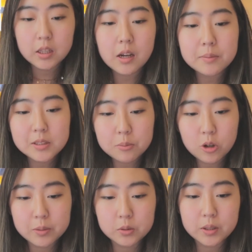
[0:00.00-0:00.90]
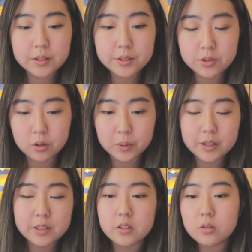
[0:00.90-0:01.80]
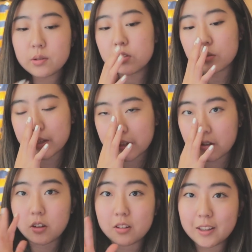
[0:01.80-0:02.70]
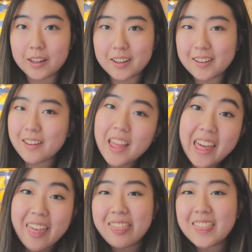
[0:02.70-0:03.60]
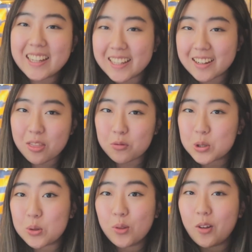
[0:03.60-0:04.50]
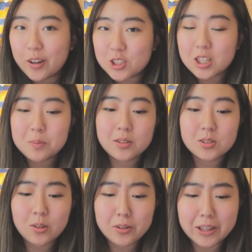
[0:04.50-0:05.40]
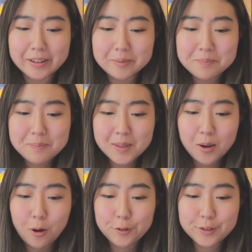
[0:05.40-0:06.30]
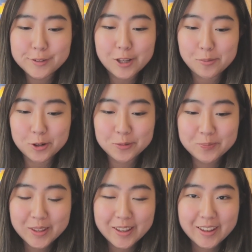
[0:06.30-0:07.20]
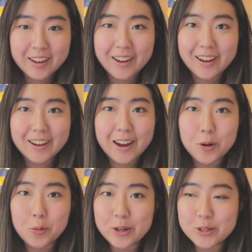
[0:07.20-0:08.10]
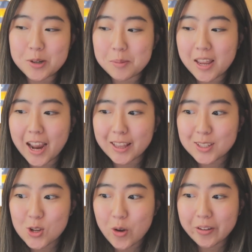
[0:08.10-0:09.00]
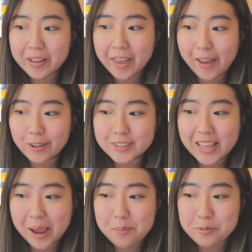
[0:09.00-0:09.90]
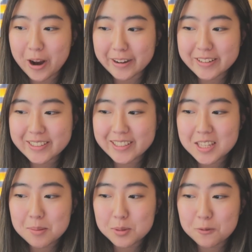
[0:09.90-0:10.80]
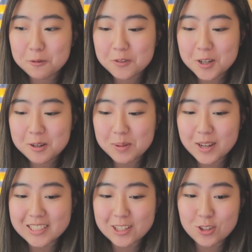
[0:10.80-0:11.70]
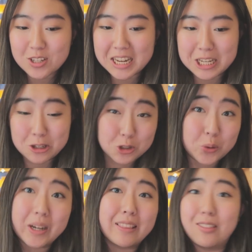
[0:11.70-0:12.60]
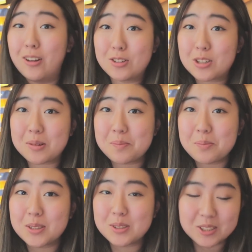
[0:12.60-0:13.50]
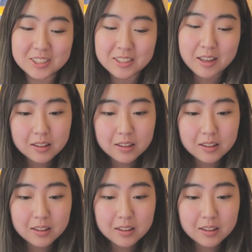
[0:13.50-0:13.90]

I'm somewhere between these two because I do enjoy a good, like, thinking it through logic puzzle. Like, over the summer, kind of weird to admit, I took LSAT practice exams for fun because I just enjoy logic puzzles.